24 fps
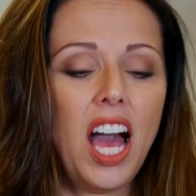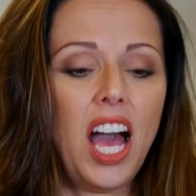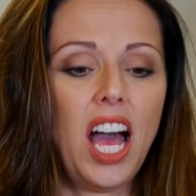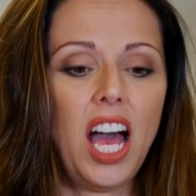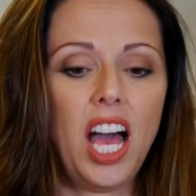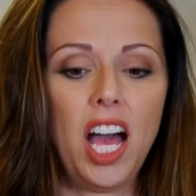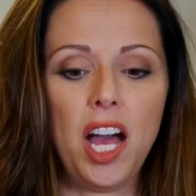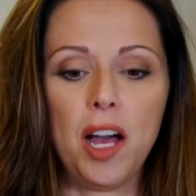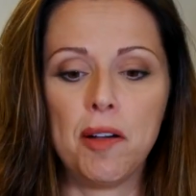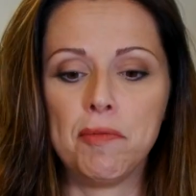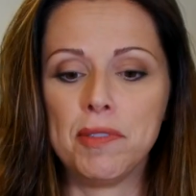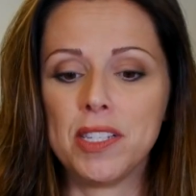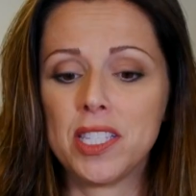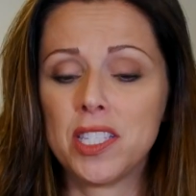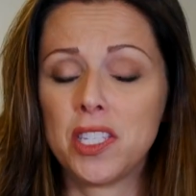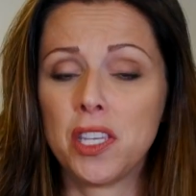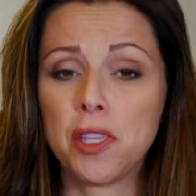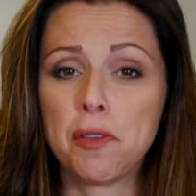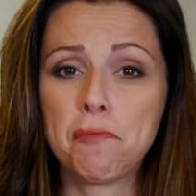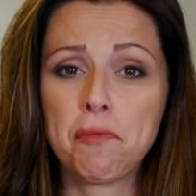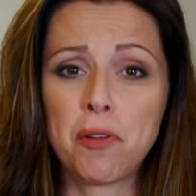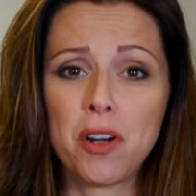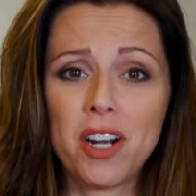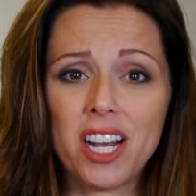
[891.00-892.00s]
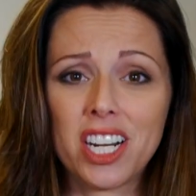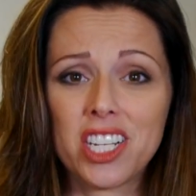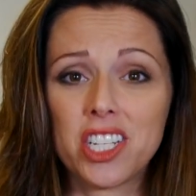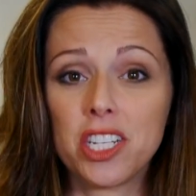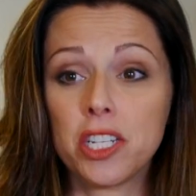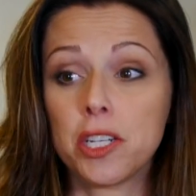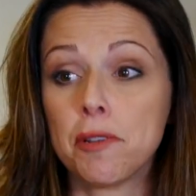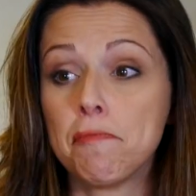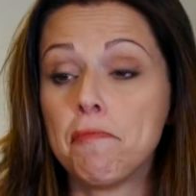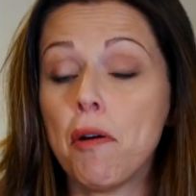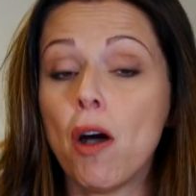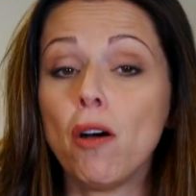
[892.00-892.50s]
to the
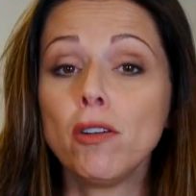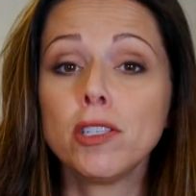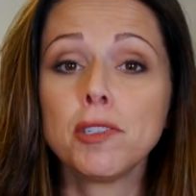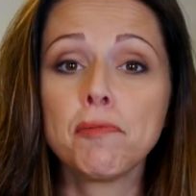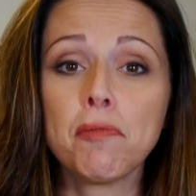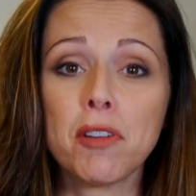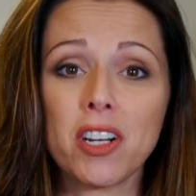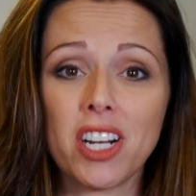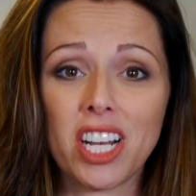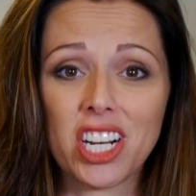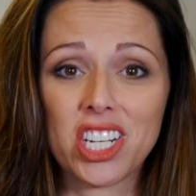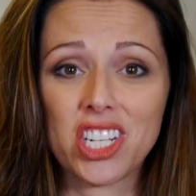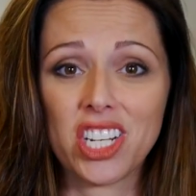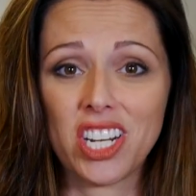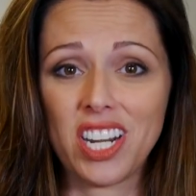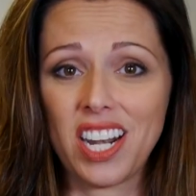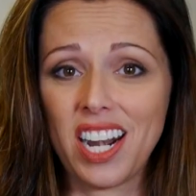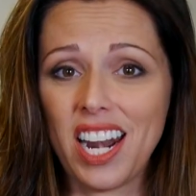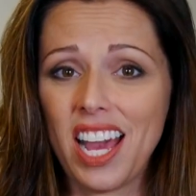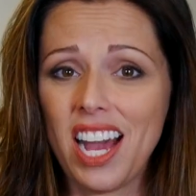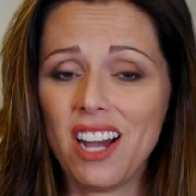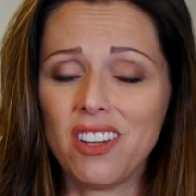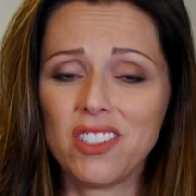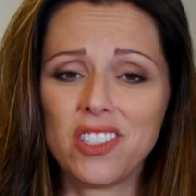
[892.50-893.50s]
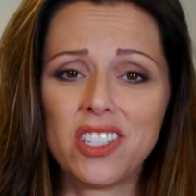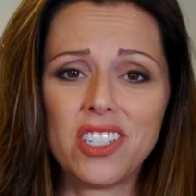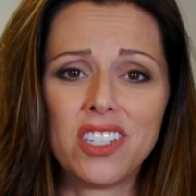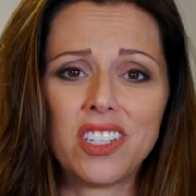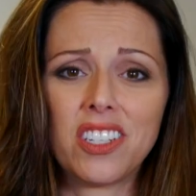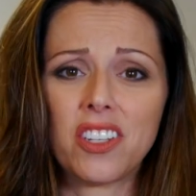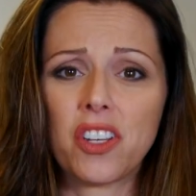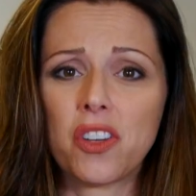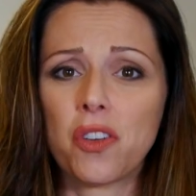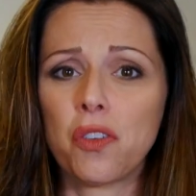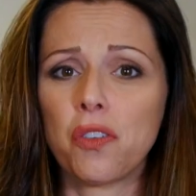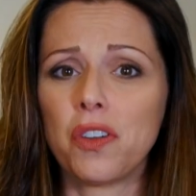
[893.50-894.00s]
production to post-production, and how
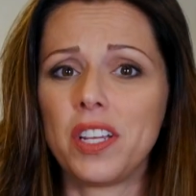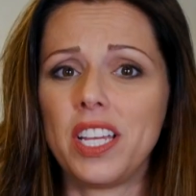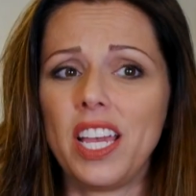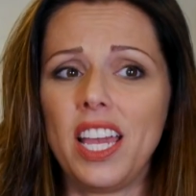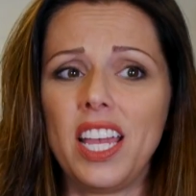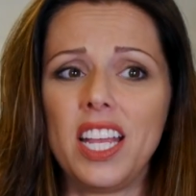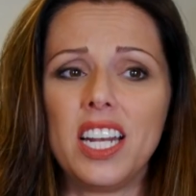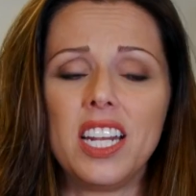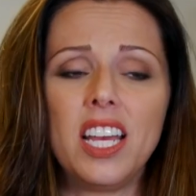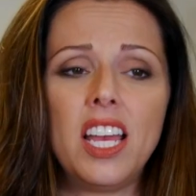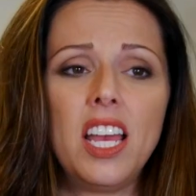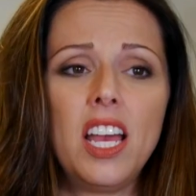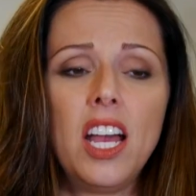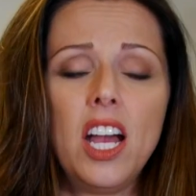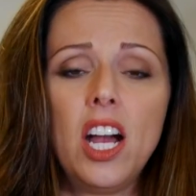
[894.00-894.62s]
to create,